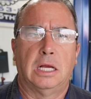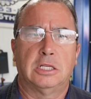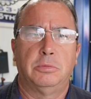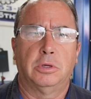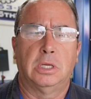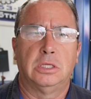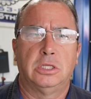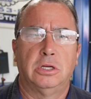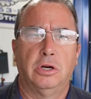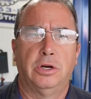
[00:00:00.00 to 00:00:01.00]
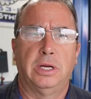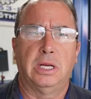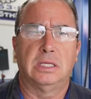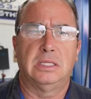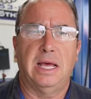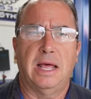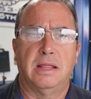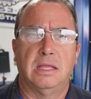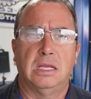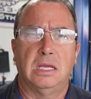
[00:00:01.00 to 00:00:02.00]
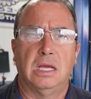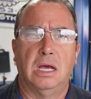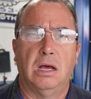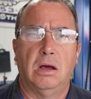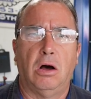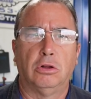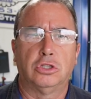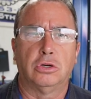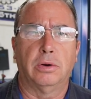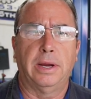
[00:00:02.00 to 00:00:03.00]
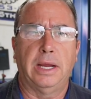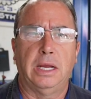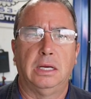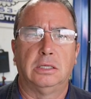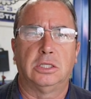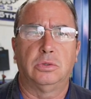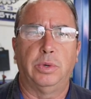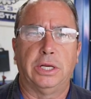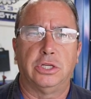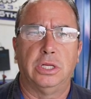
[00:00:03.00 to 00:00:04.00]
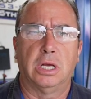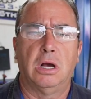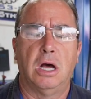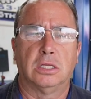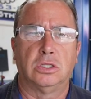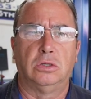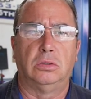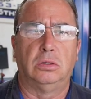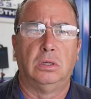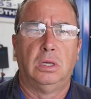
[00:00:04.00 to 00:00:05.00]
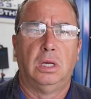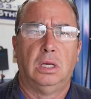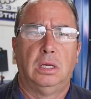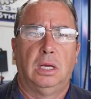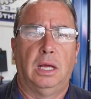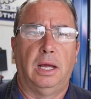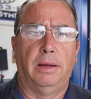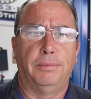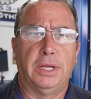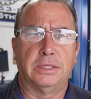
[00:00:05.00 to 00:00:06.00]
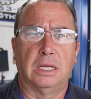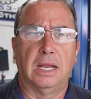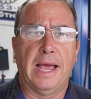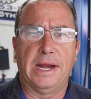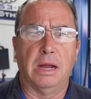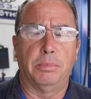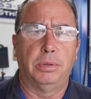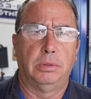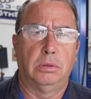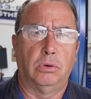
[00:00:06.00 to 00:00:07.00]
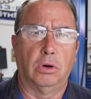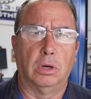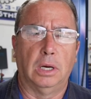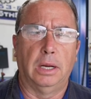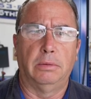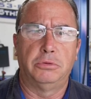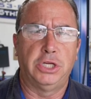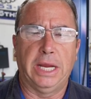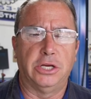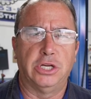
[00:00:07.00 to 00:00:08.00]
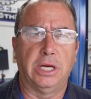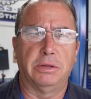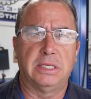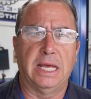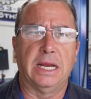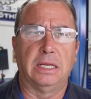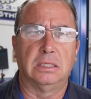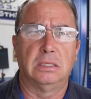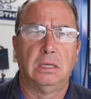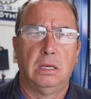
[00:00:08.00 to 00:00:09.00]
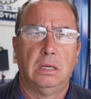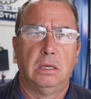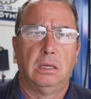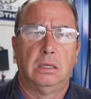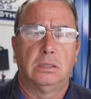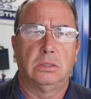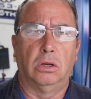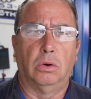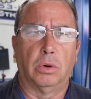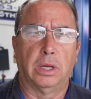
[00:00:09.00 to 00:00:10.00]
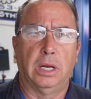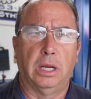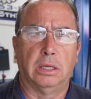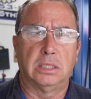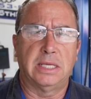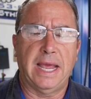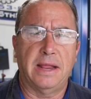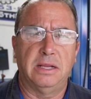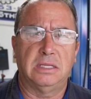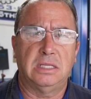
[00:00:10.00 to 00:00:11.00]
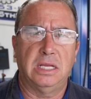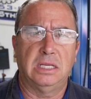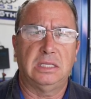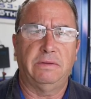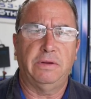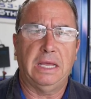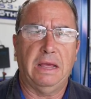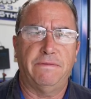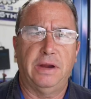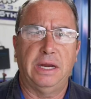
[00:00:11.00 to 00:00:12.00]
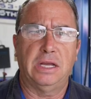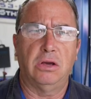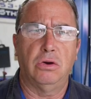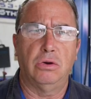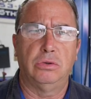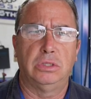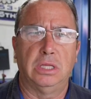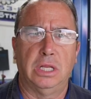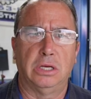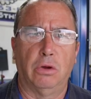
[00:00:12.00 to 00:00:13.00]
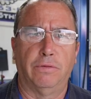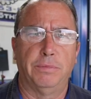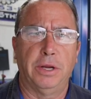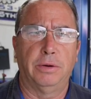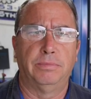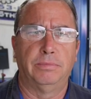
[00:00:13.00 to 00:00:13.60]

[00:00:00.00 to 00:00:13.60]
customer concern is that the uh, all-terrain switch in the console um, doesn't light up or uh, change any settings. So we're gonna scan this thing, see if we can't find any codes, and then go from there.